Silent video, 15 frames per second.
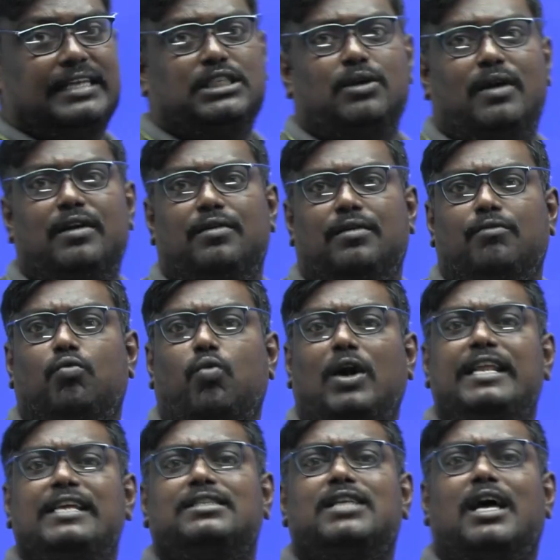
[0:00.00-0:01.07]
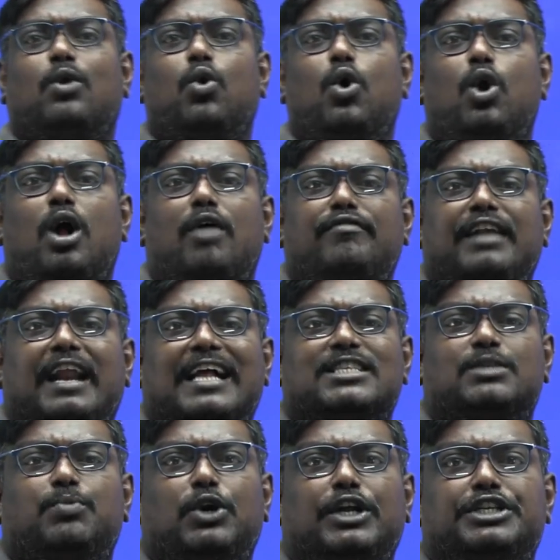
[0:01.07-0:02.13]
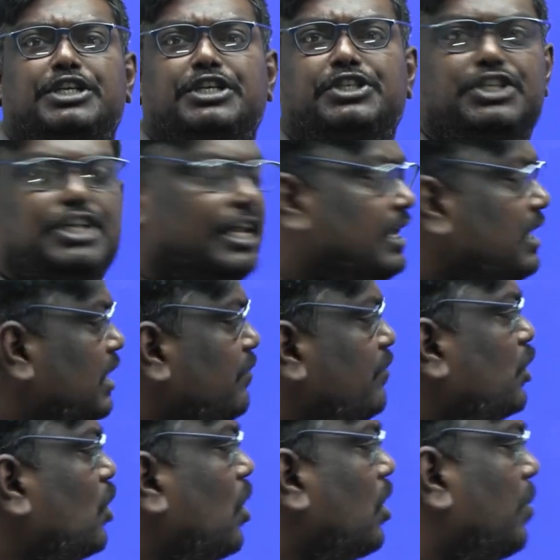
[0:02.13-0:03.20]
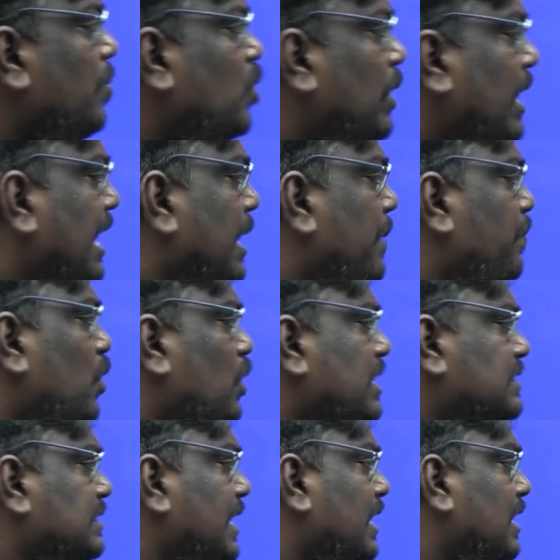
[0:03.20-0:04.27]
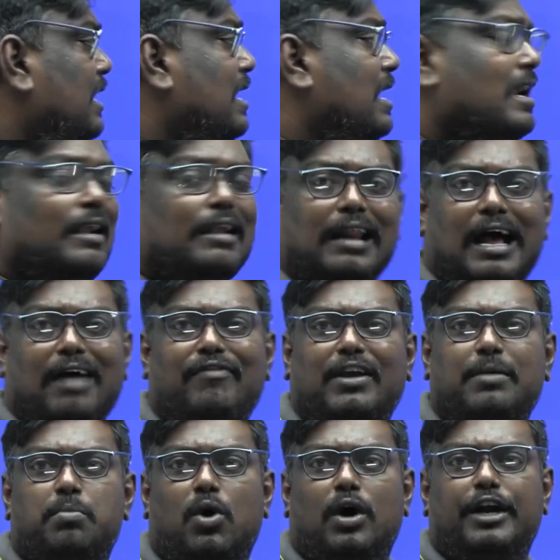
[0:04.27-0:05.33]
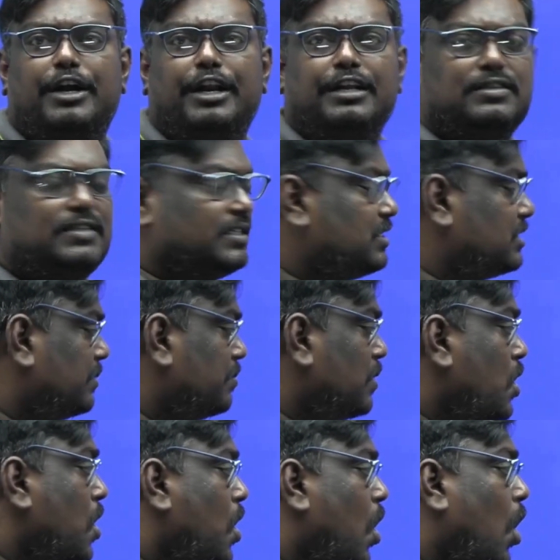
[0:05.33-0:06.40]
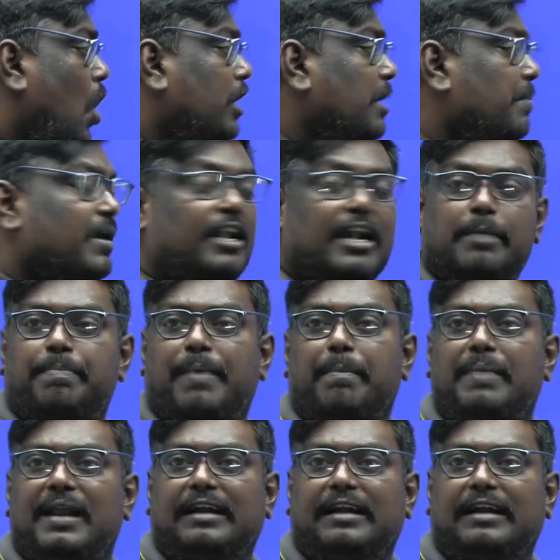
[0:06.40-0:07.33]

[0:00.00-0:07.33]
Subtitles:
one, what is the role of transportation engineering? If you talk about airport design, traffic monitoring system, automated public